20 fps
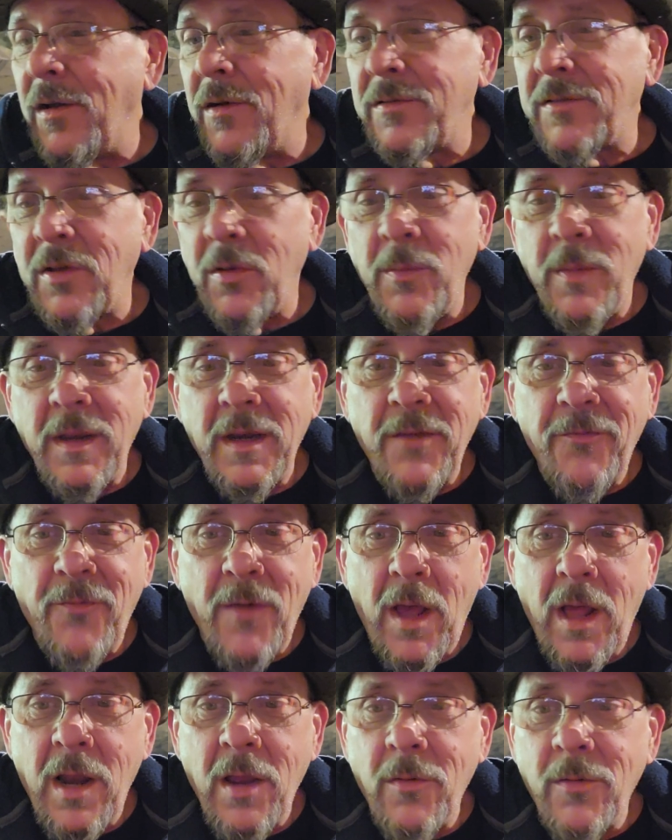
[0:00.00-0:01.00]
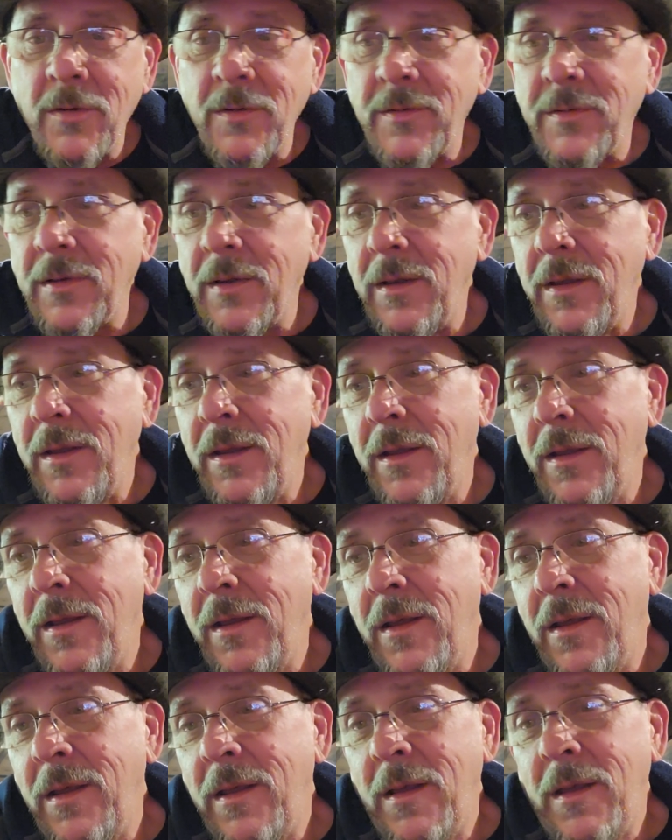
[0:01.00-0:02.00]
Too many followers,
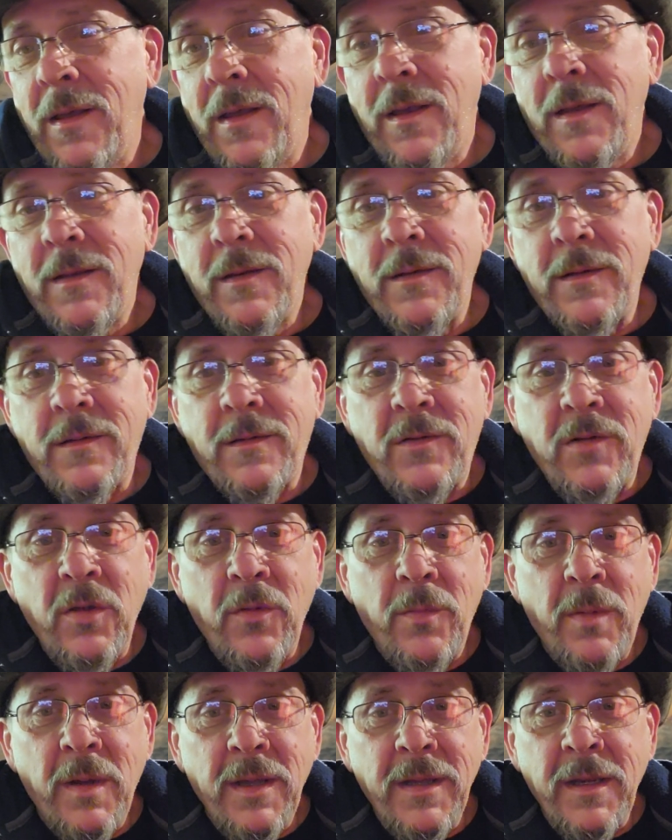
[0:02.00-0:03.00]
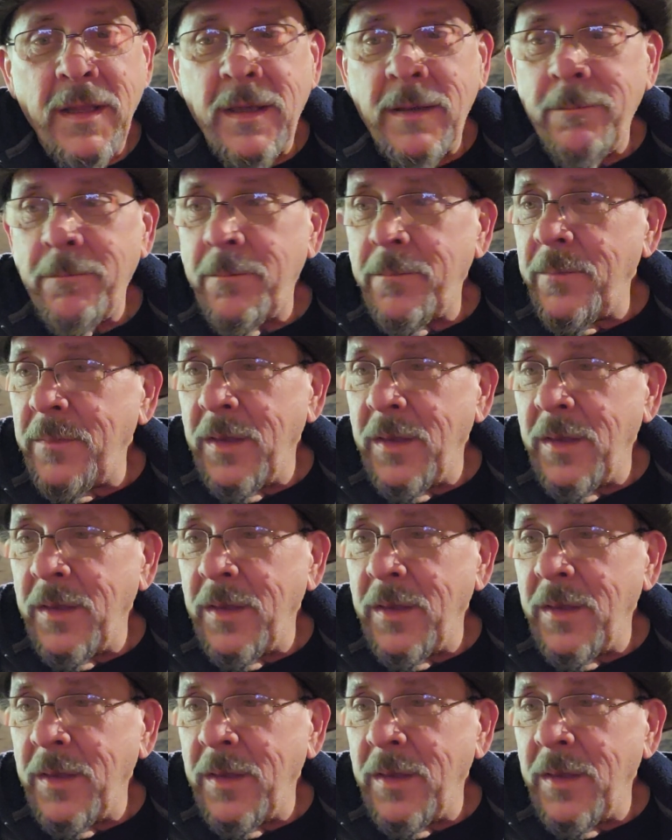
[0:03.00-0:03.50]
too many,